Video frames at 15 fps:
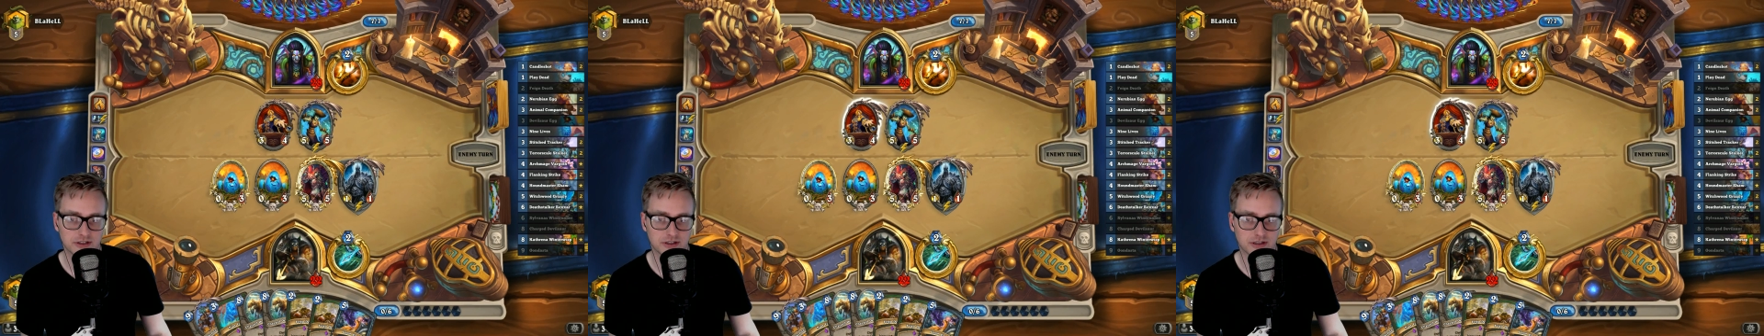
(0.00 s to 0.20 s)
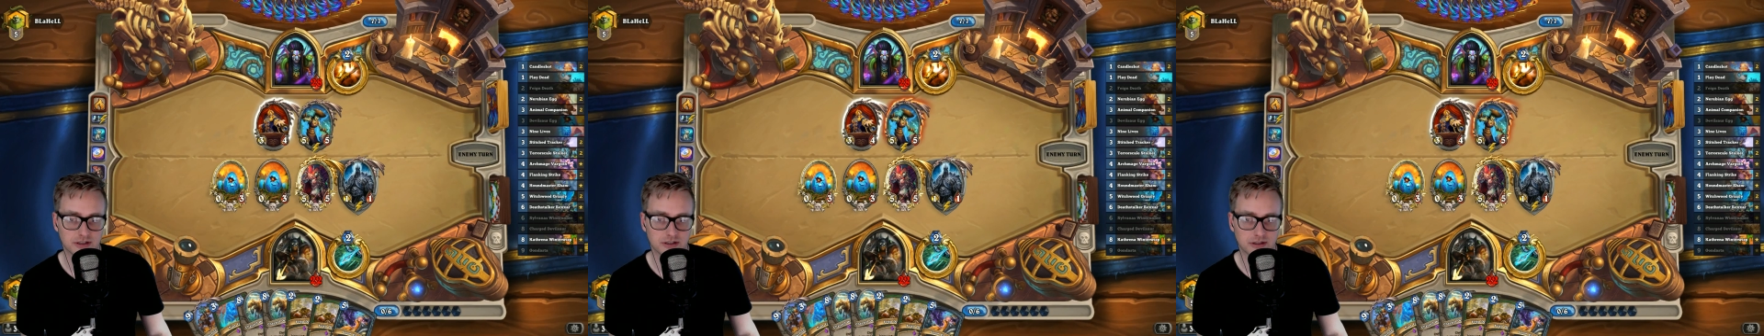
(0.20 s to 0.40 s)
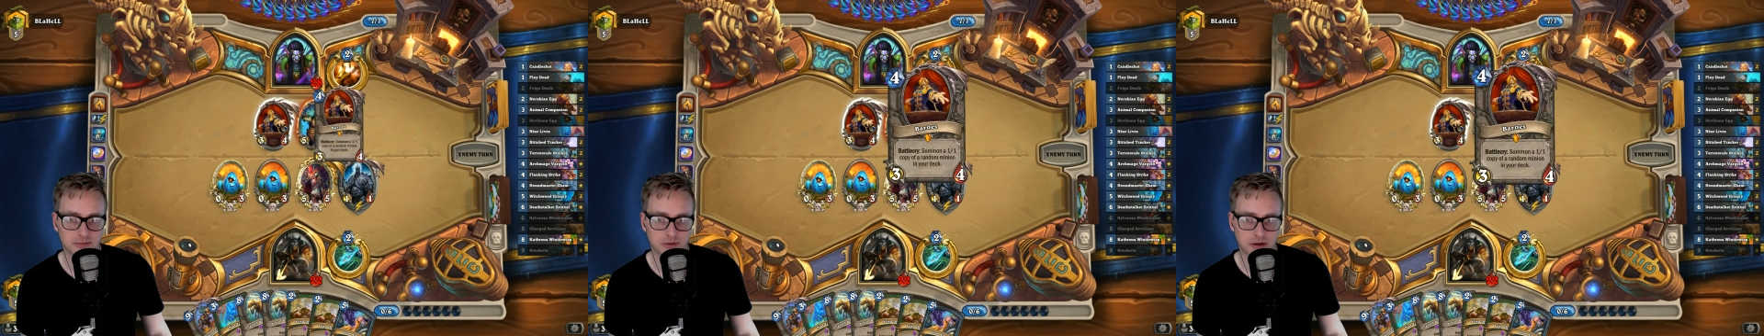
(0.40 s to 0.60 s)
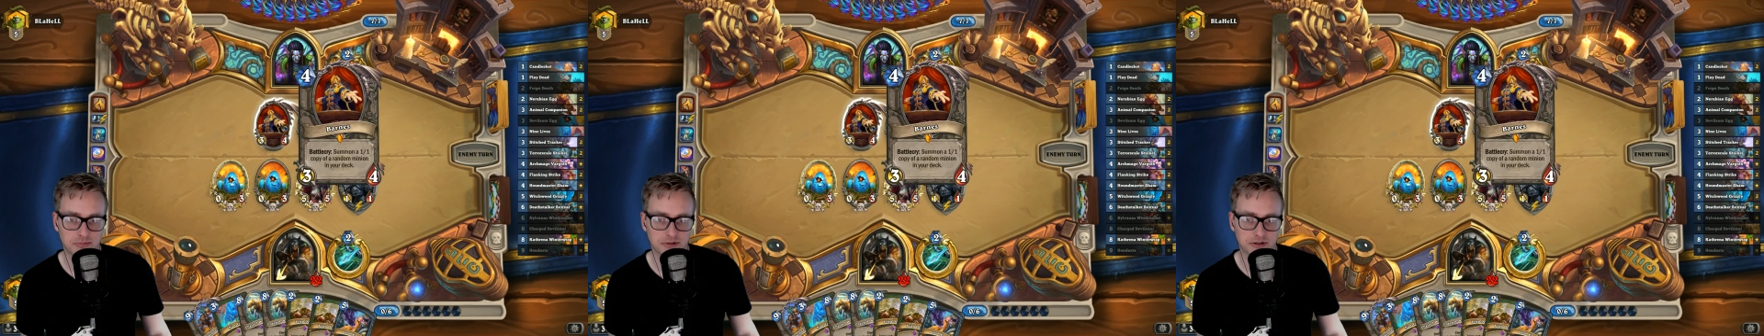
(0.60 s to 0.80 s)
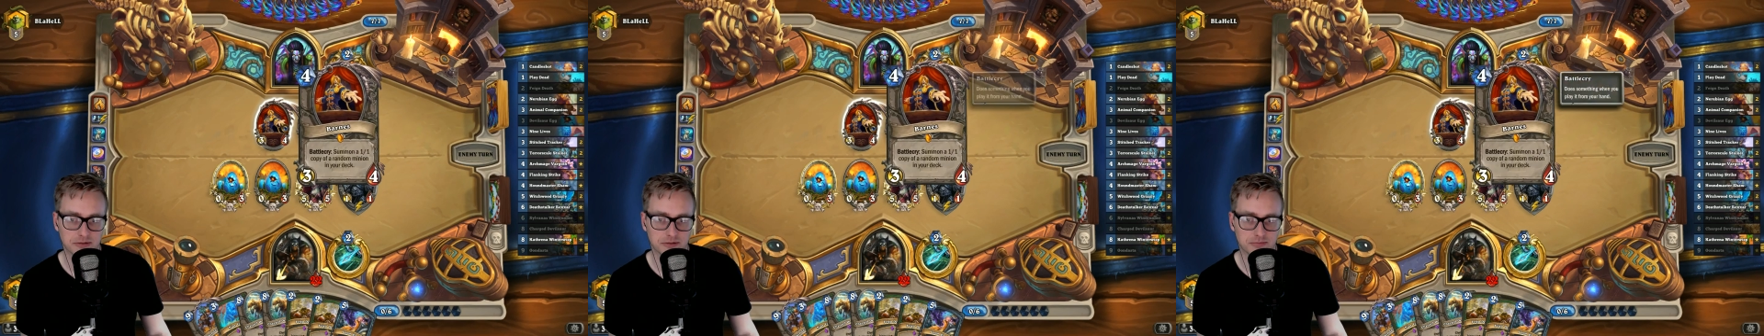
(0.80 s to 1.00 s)
the the
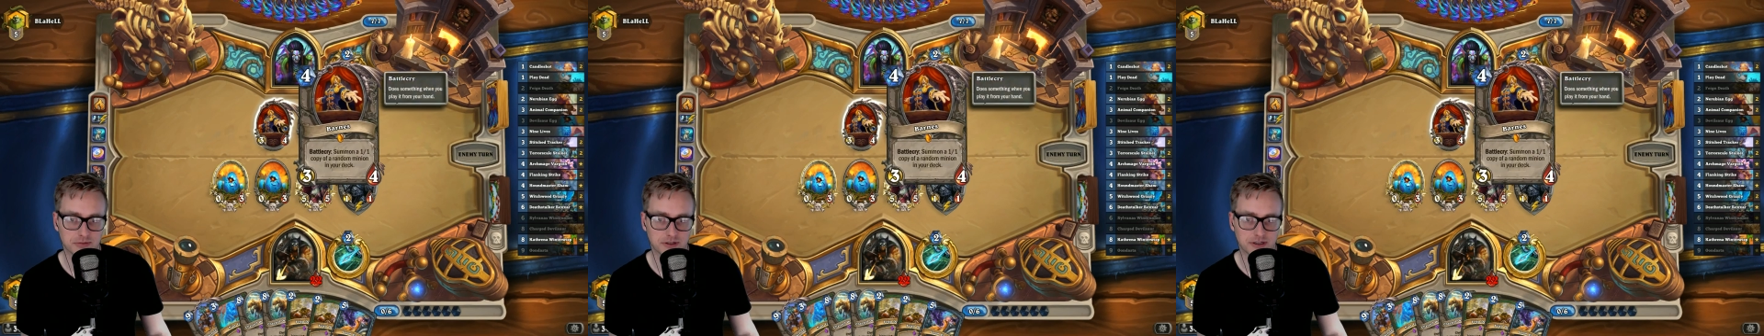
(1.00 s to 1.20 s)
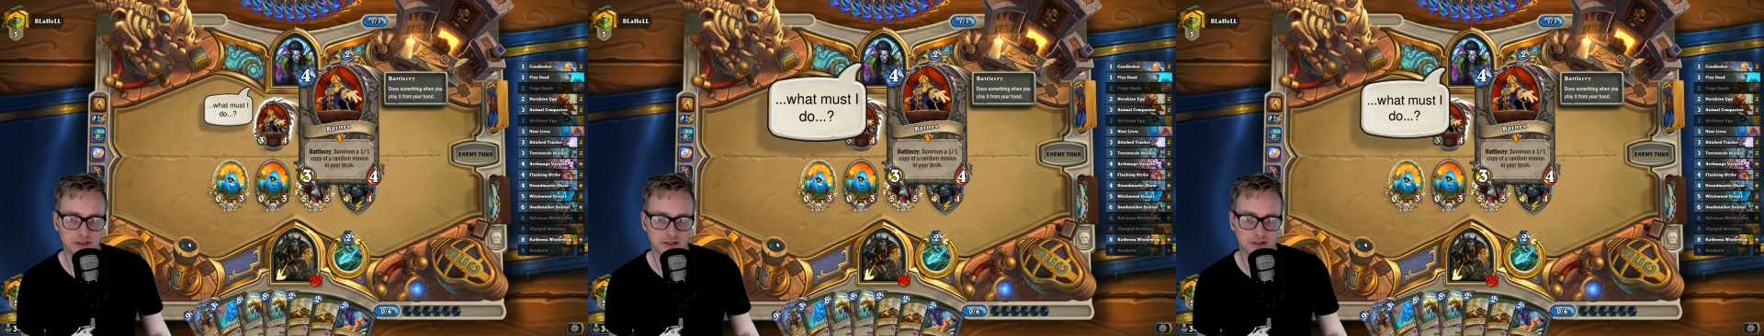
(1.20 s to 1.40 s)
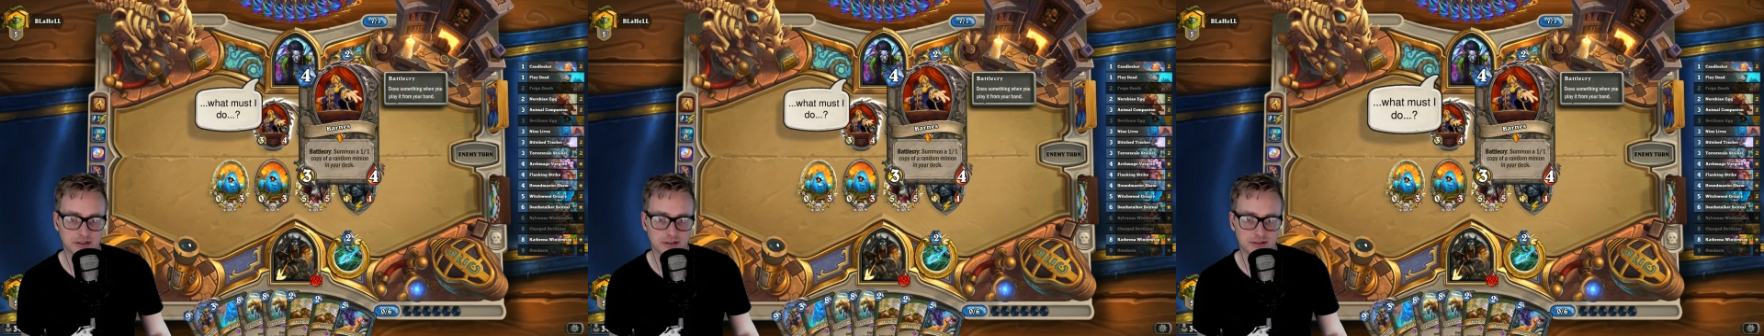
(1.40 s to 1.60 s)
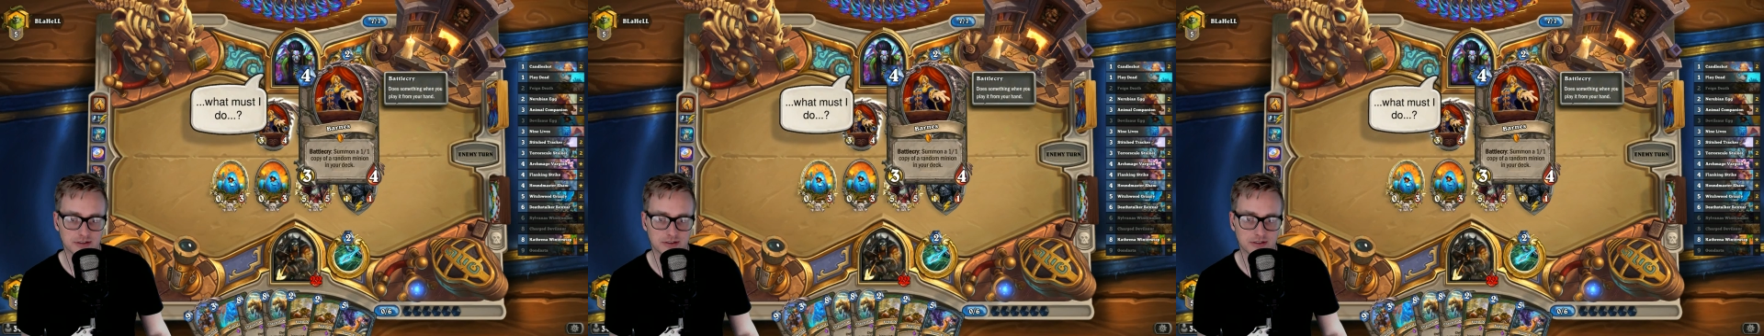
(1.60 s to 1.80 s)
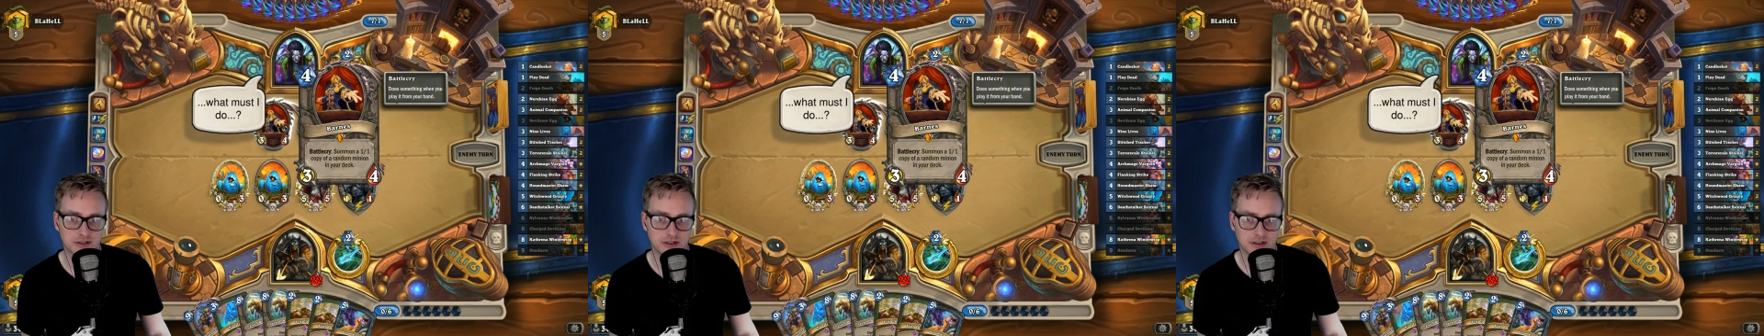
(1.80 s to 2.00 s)
proper play
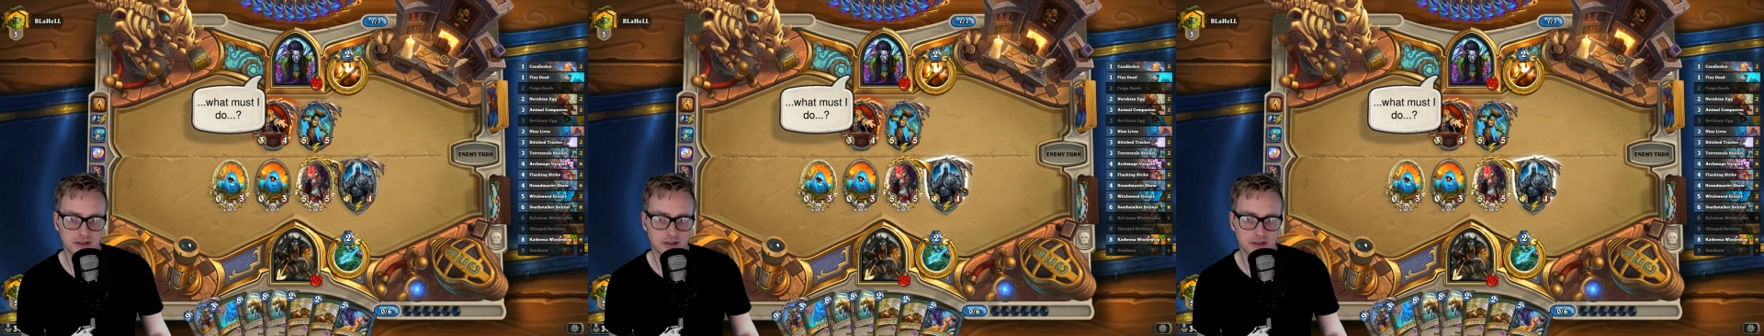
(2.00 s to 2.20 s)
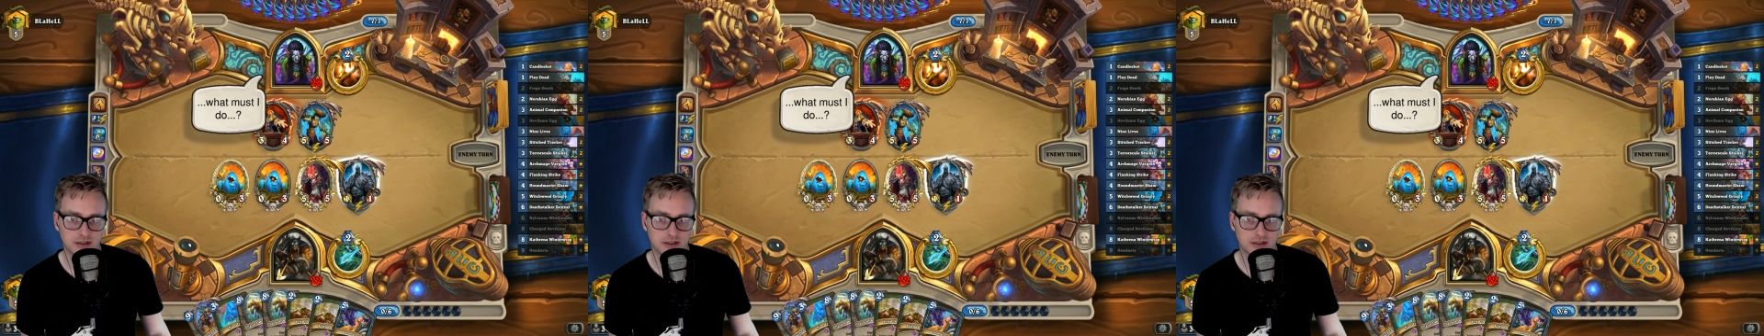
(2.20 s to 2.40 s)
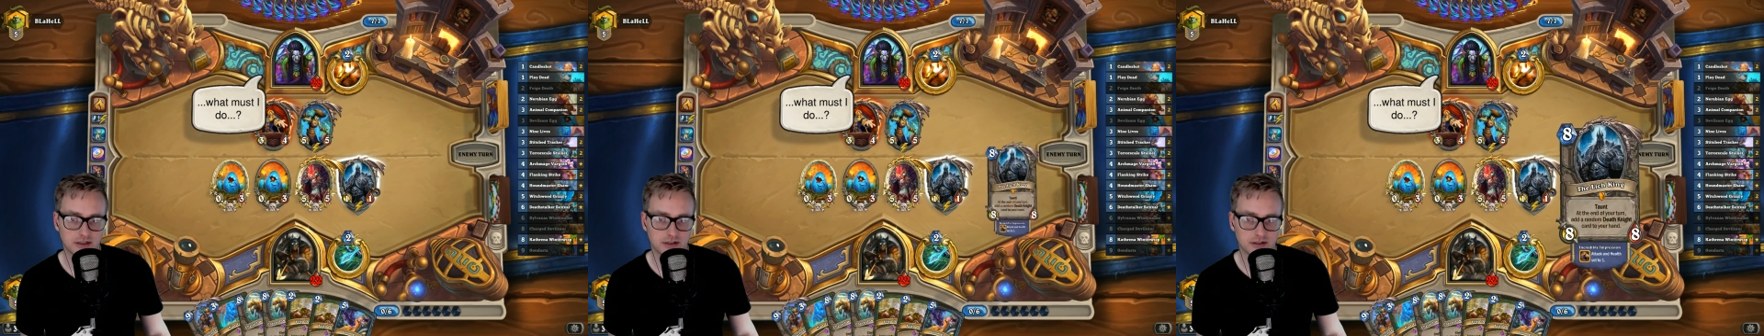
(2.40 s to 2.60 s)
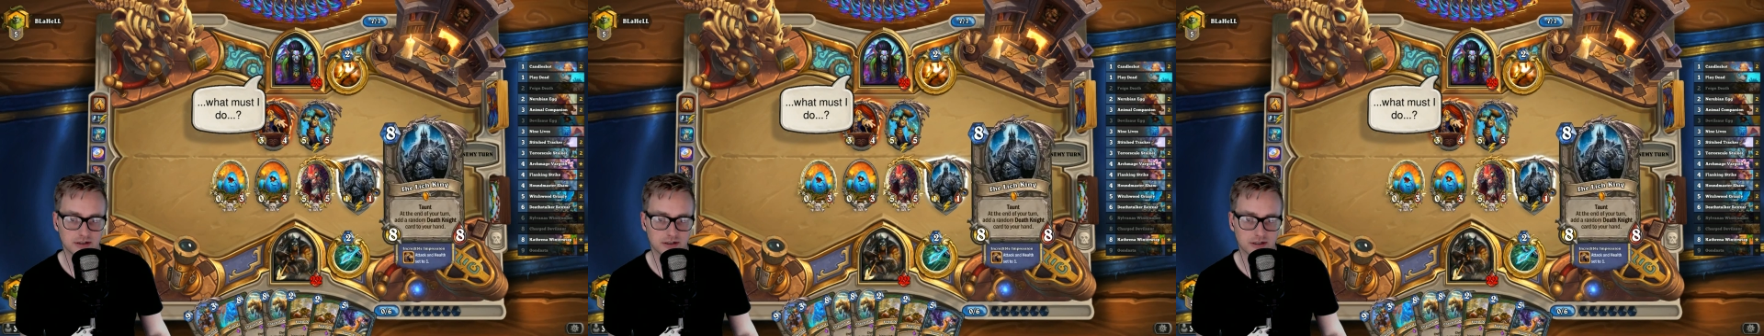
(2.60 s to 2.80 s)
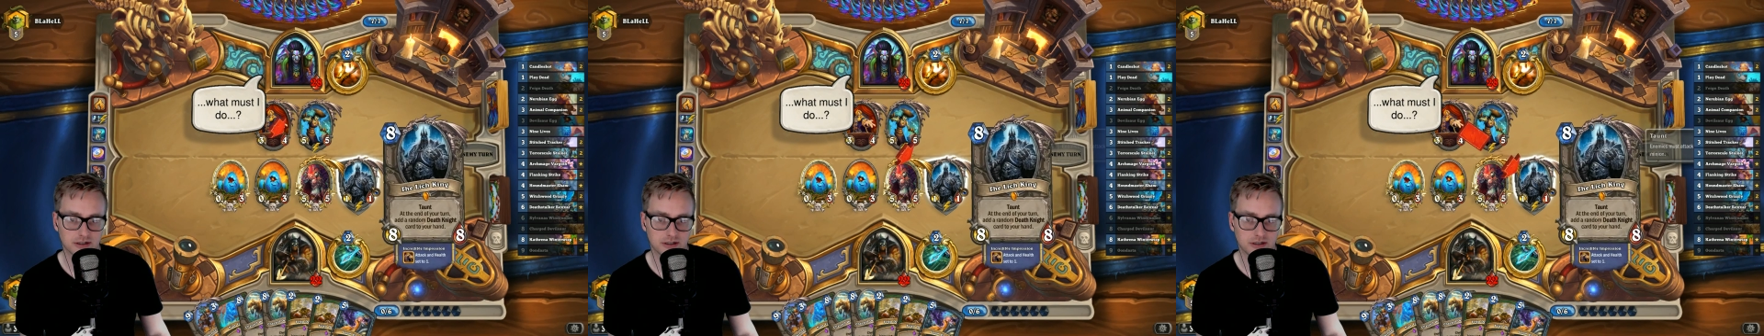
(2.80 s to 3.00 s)
is
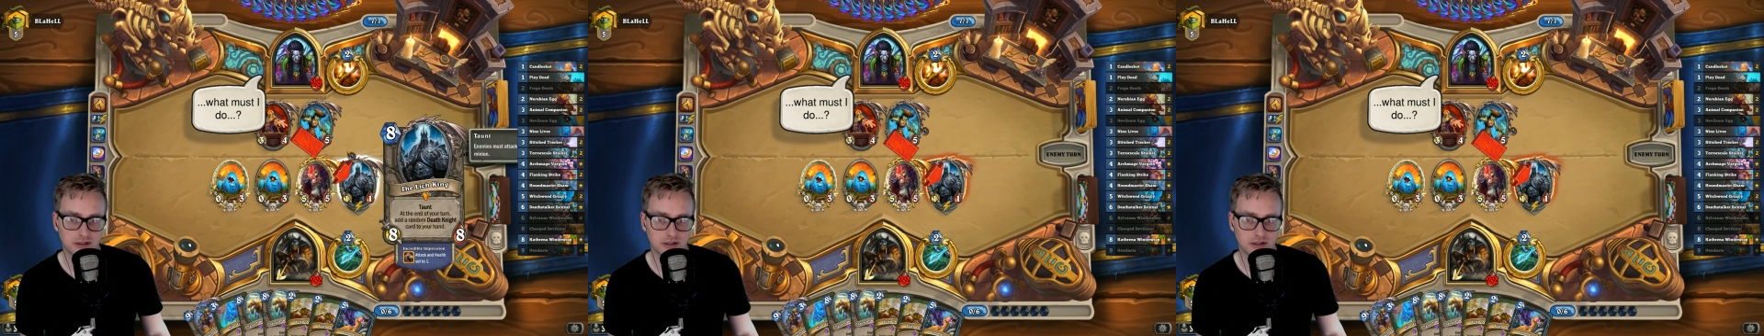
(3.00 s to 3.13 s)
here,